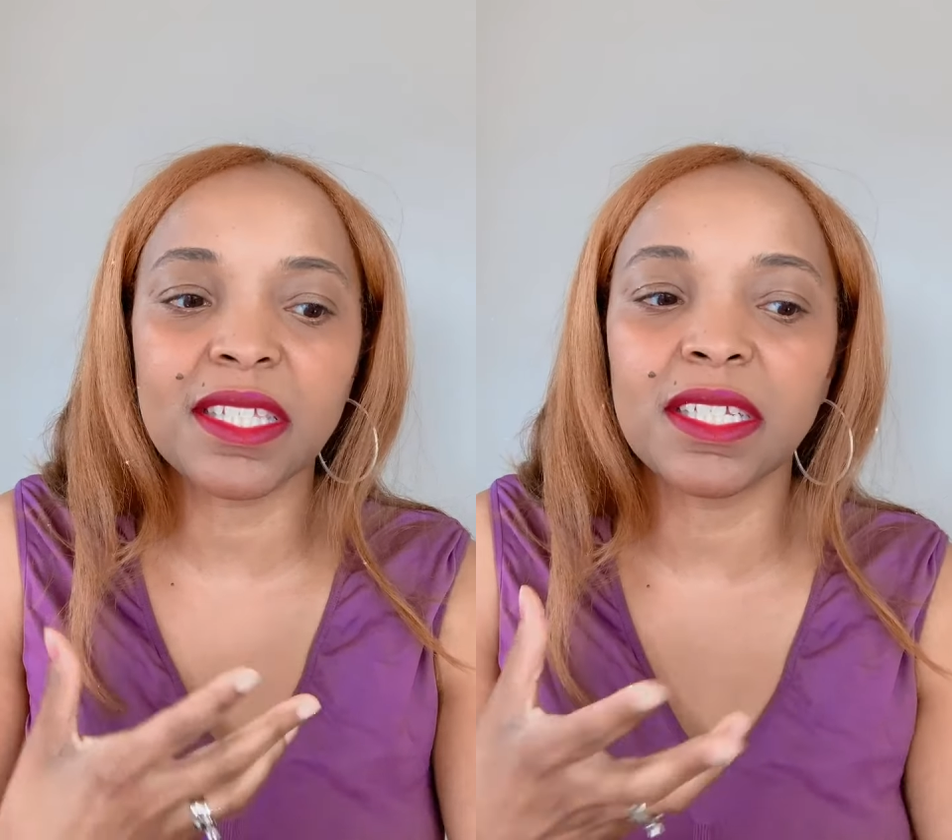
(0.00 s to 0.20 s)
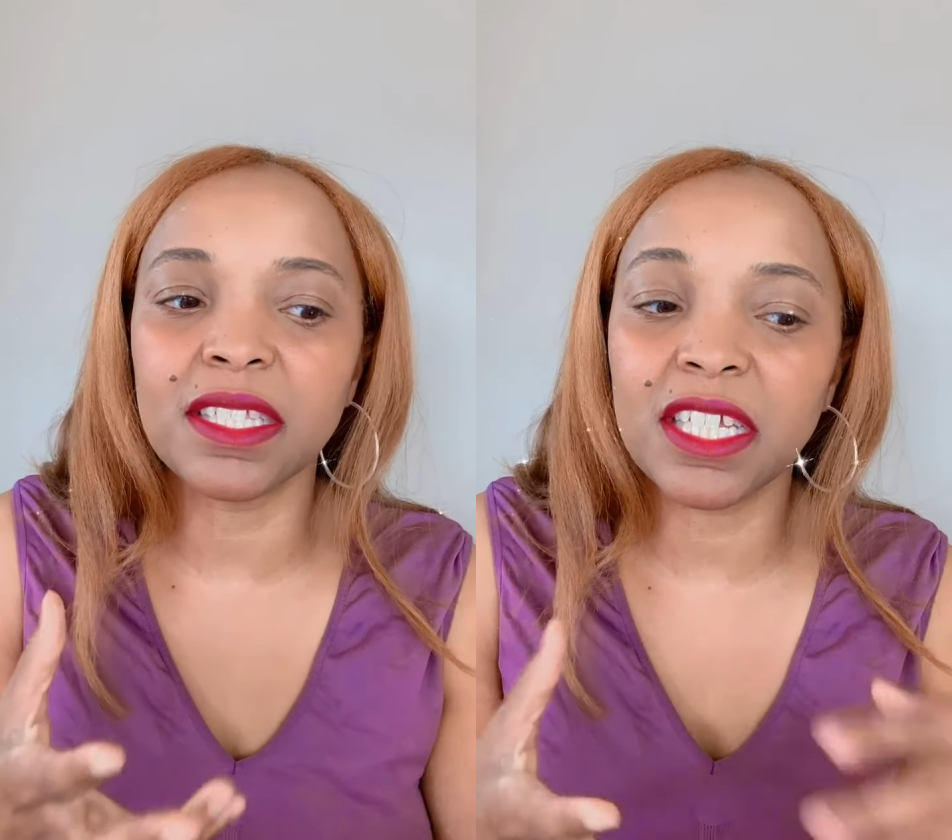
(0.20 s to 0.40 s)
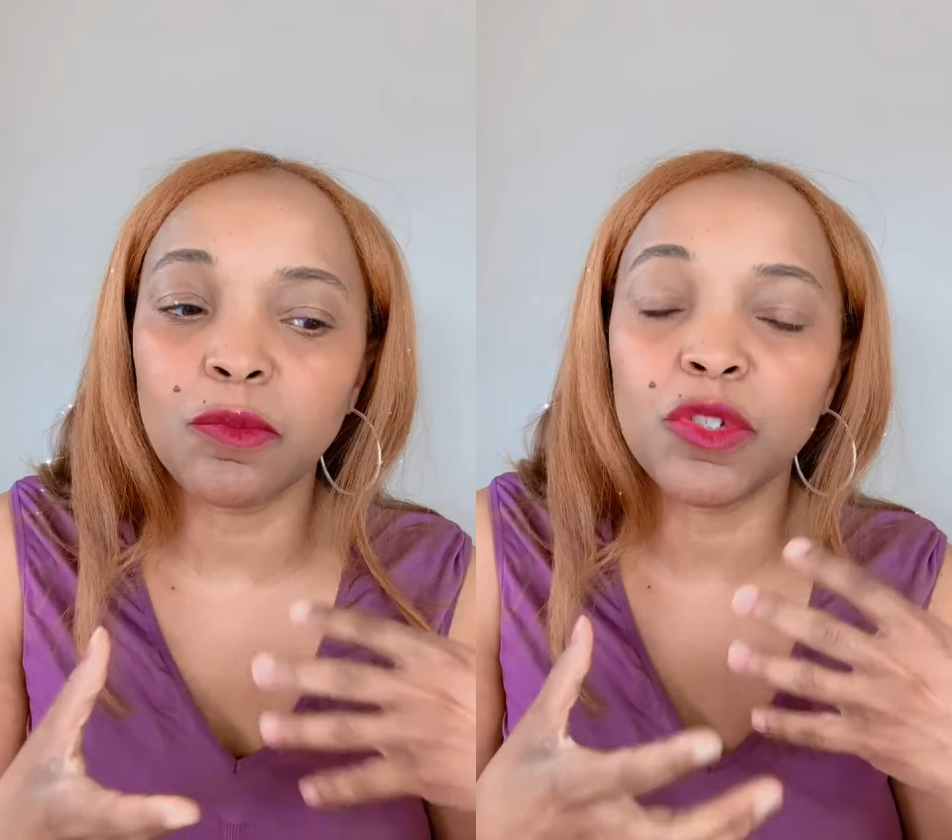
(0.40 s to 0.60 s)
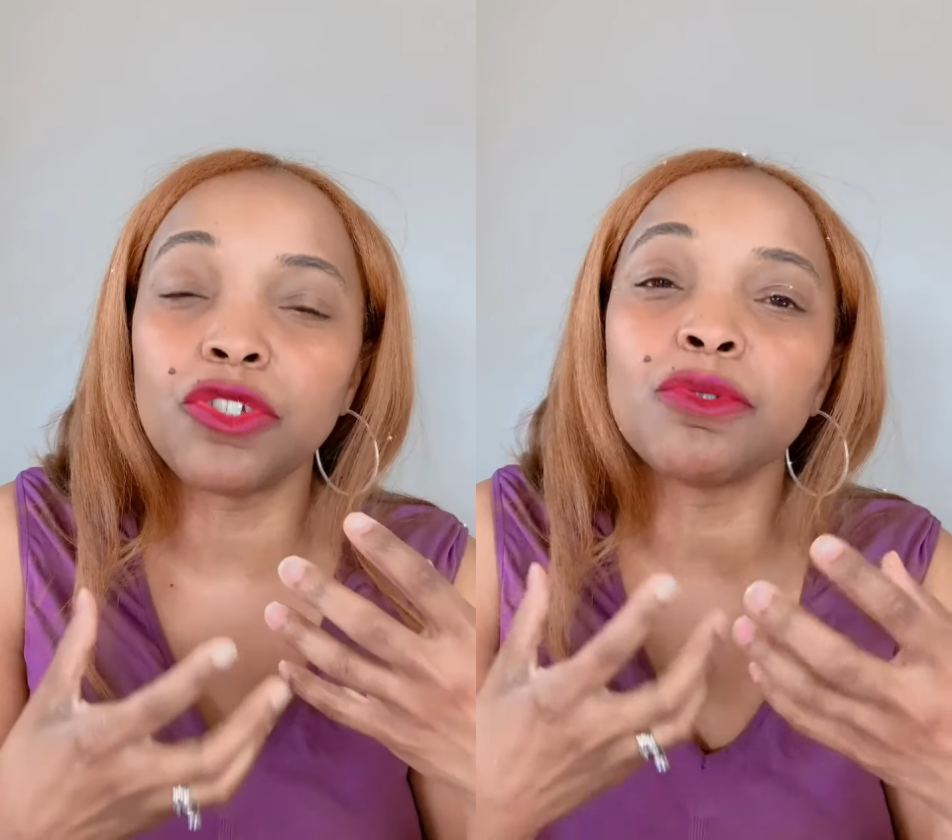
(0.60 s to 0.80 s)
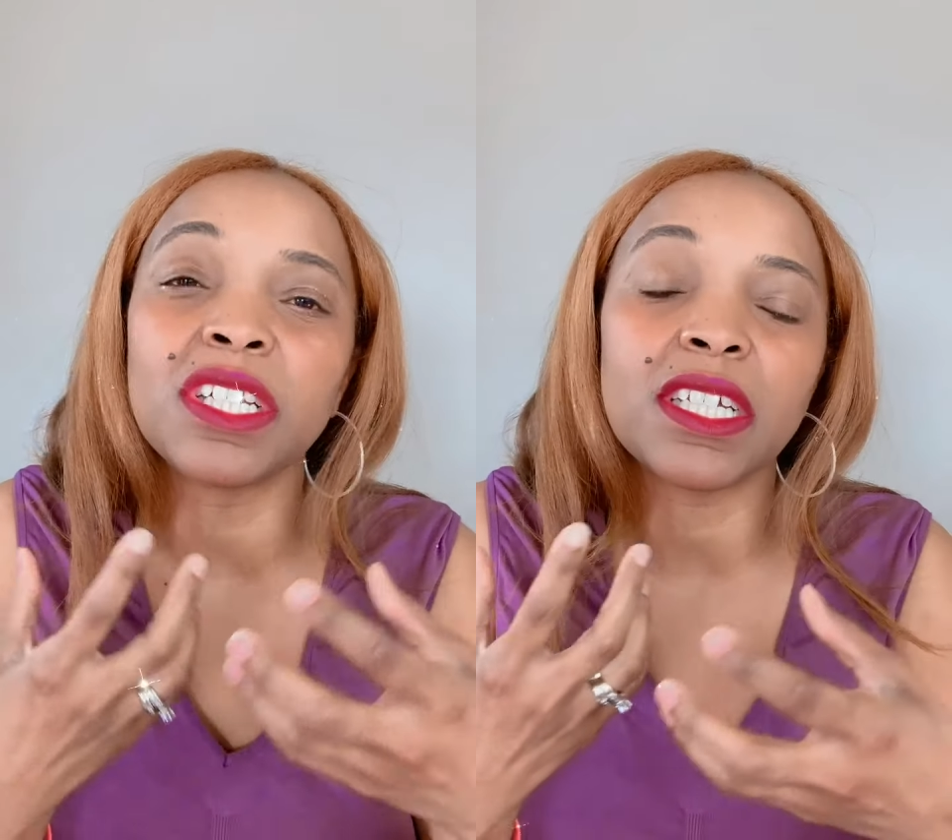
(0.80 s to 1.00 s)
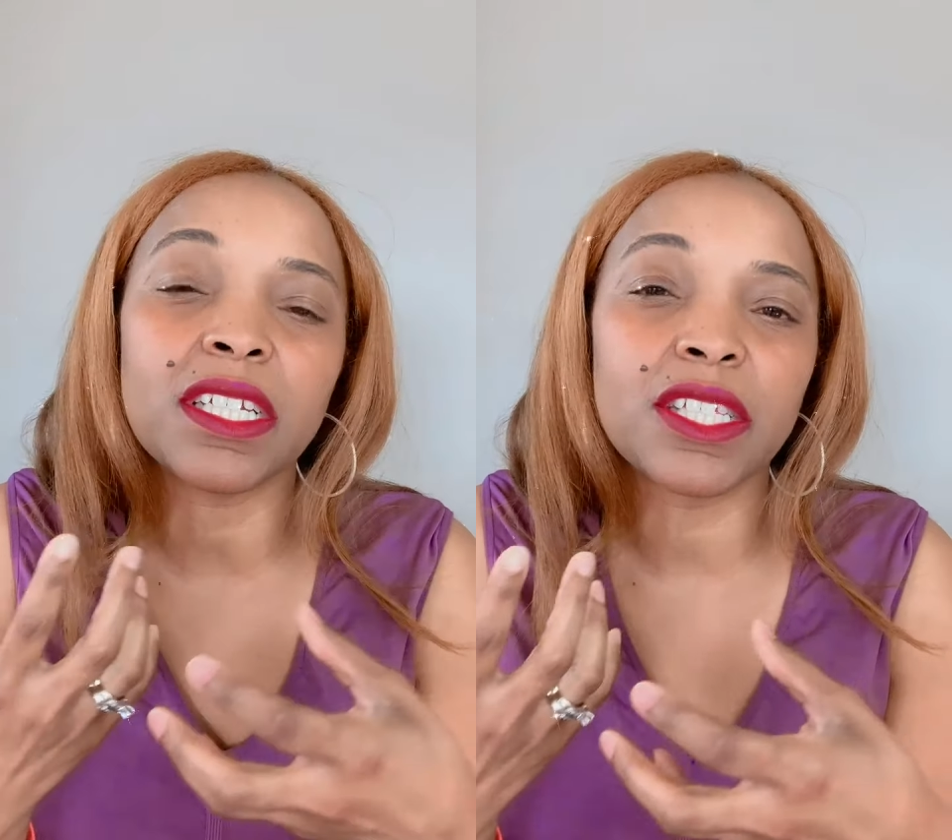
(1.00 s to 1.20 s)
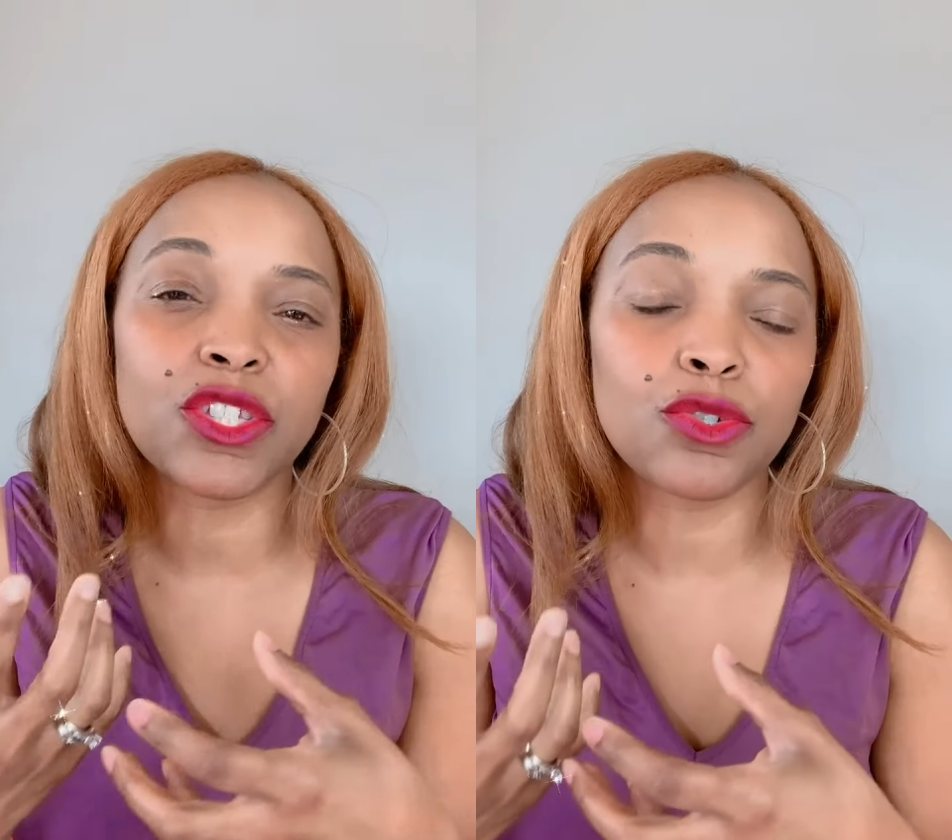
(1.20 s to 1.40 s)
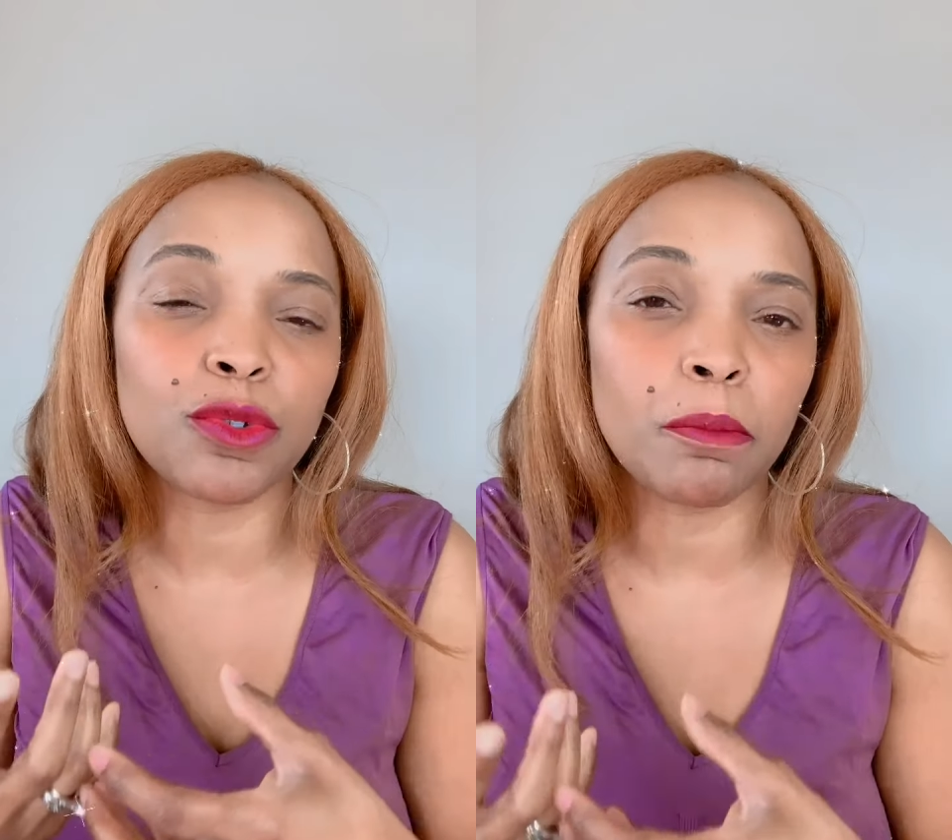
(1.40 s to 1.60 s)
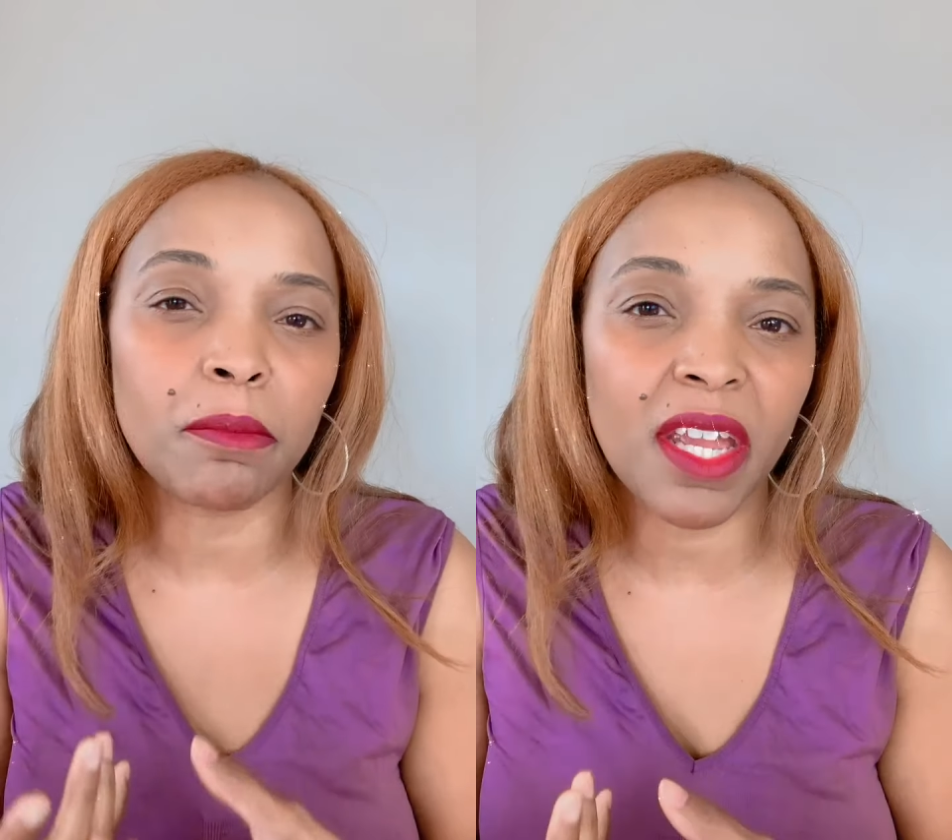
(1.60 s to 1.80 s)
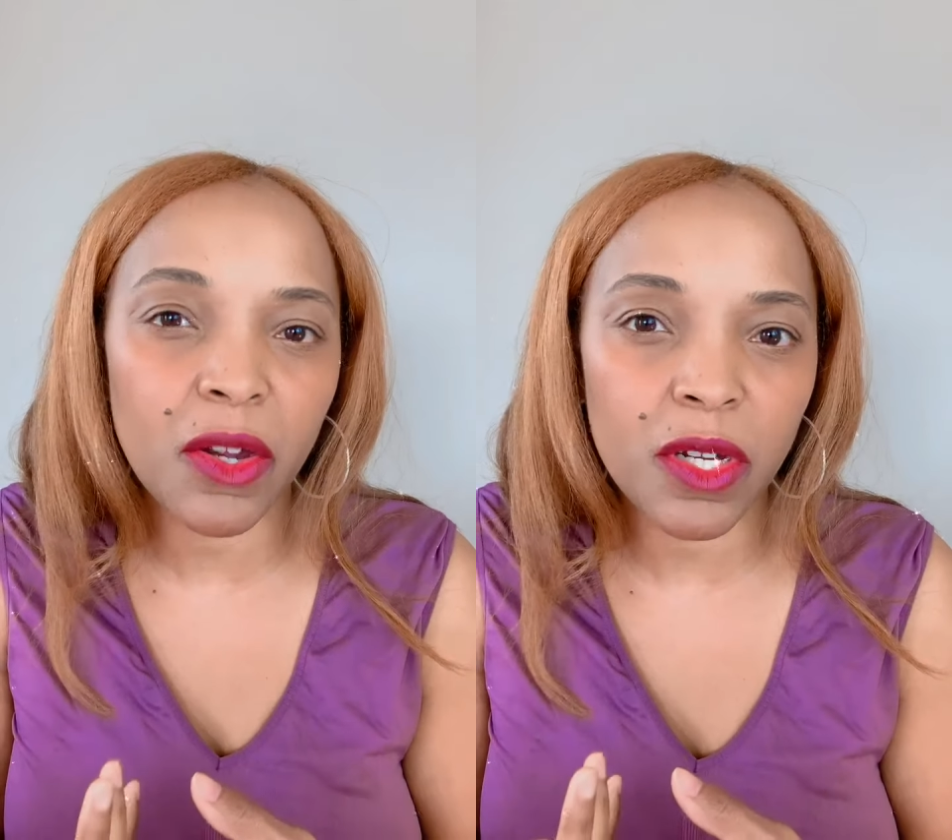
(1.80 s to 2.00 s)
And then when you get into a
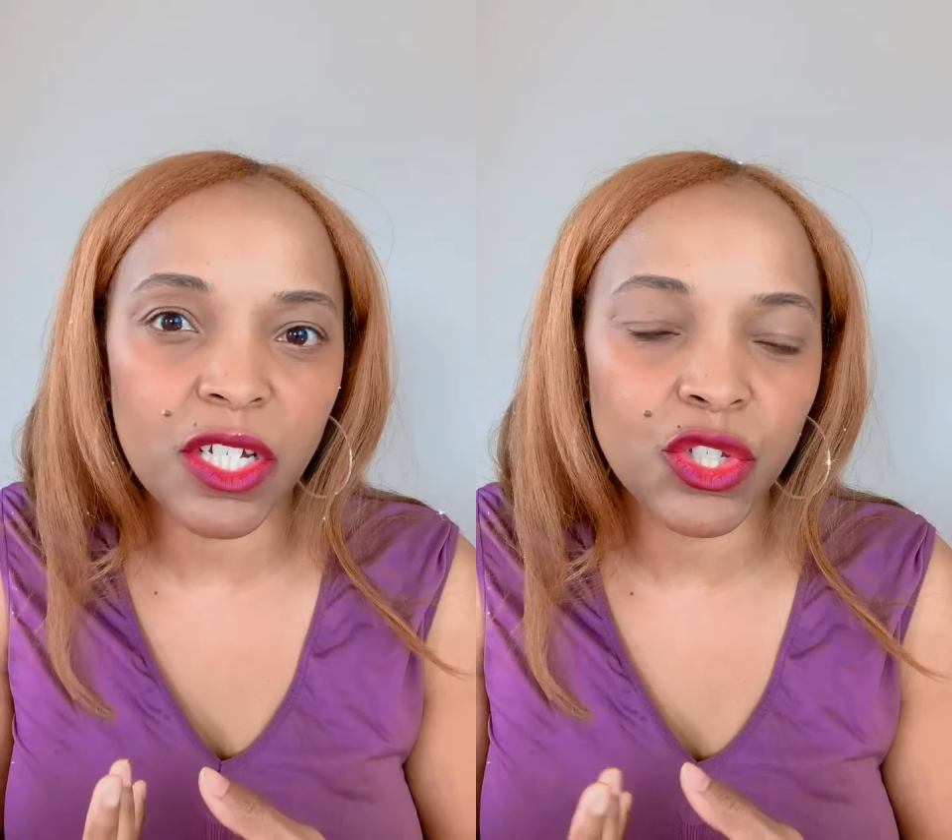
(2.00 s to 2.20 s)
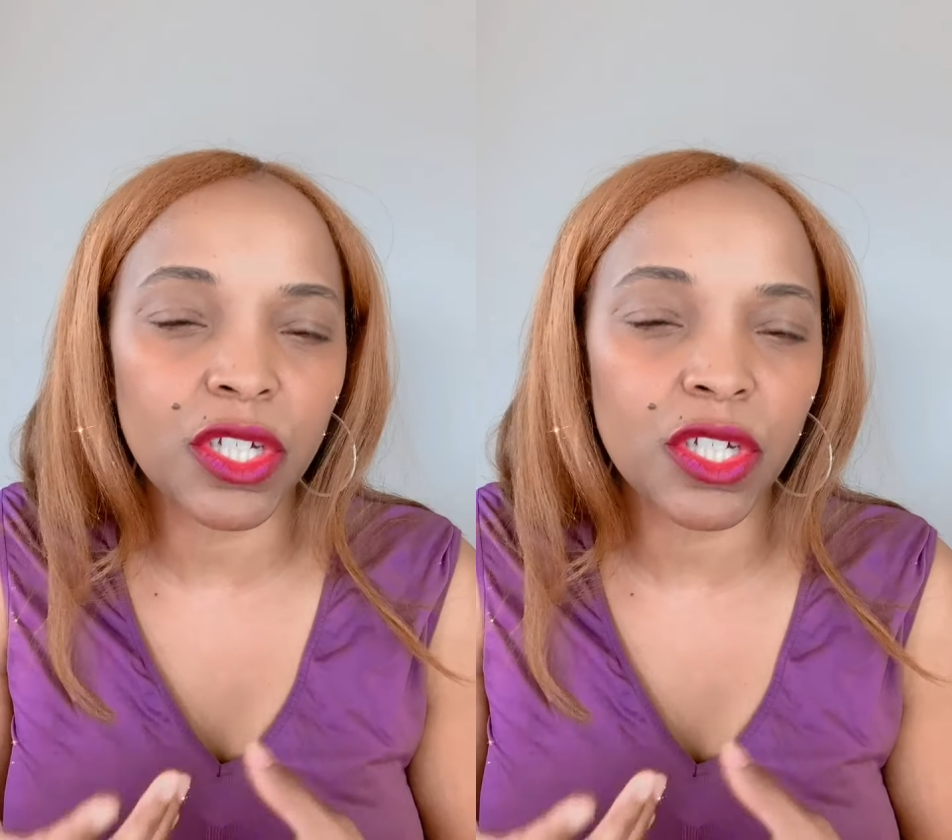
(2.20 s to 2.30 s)
marriage,